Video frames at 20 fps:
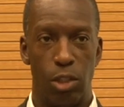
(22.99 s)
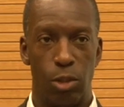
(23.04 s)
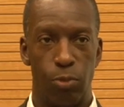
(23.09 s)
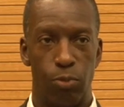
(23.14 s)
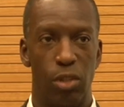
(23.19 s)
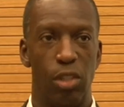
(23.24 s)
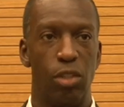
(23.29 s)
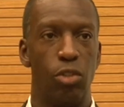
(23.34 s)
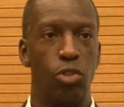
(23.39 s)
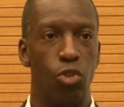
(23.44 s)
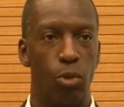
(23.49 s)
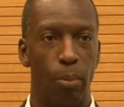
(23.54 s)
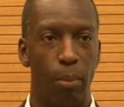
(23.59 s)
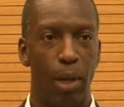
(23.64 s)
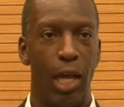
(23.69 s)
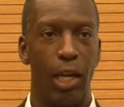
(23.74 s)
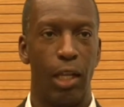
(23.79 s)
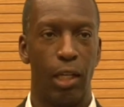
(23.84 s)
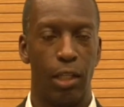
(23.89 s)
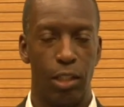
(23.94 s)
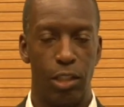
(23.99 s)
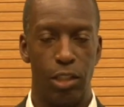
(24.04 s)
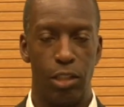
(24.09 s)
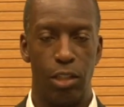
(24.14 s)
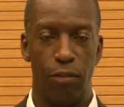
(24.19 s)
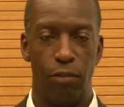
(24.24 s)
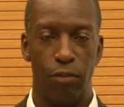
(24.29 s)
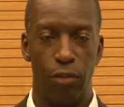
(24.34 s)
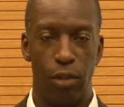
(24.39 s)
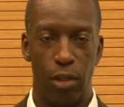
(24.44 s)
sprint dramatically
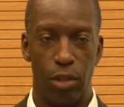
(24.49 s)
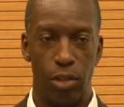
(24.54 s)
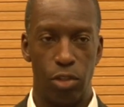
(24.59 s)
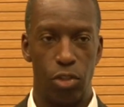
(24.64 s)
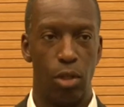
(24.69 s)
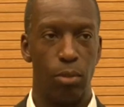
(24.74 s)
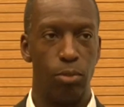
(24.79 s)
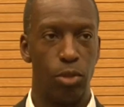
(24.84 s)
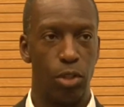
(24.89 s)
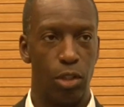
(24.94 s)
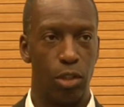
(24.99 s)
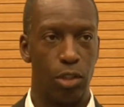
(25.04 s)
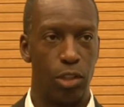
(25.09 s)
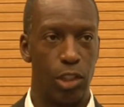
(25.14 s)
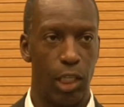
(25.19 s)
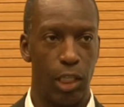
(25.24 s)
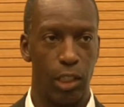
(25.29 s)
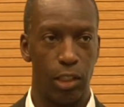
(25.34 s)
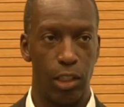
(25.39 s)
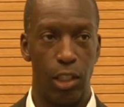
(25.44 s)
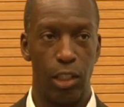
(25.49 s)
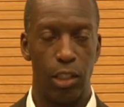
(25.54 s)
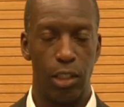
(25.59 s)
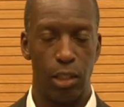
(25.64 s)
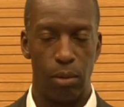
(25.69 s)
different in terms of their technique,